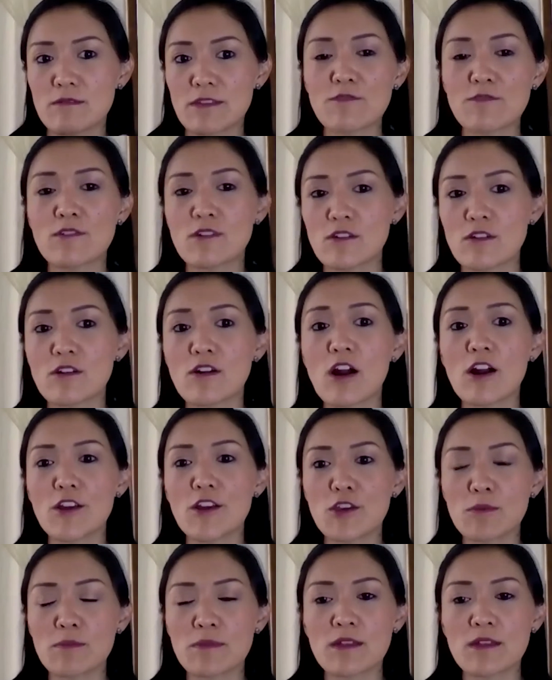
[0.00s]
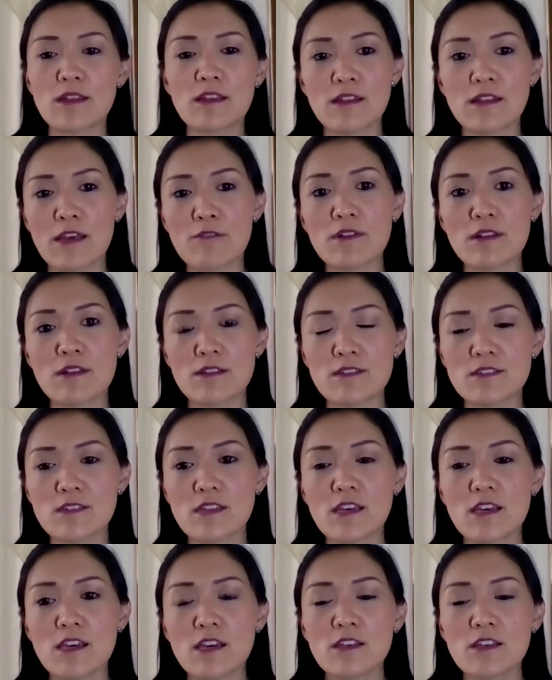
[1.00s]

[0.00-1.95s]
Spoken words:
given our argument and evidence,